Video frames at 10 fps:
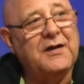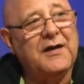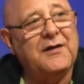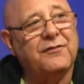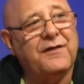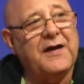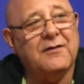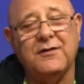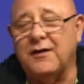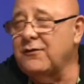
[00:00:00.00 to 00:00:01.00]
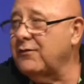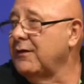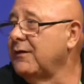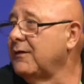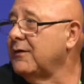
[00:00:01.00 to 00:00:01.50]
And the fact is
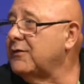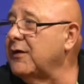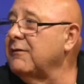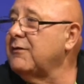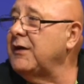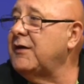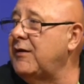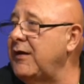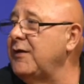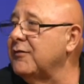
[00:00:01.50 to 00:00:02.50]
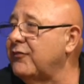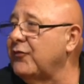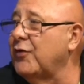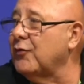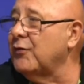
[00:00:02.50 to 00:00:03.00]
the, the King of
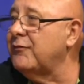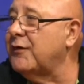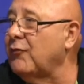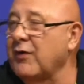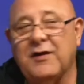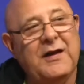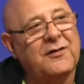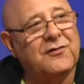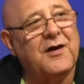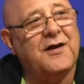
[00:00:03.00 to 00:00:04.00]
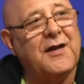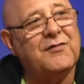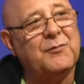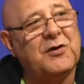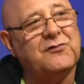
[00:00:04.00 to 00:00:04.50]
Fall River really is not
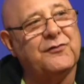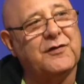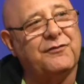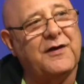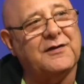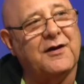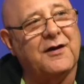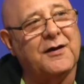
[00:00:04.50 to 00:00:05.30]
having much of an effect on our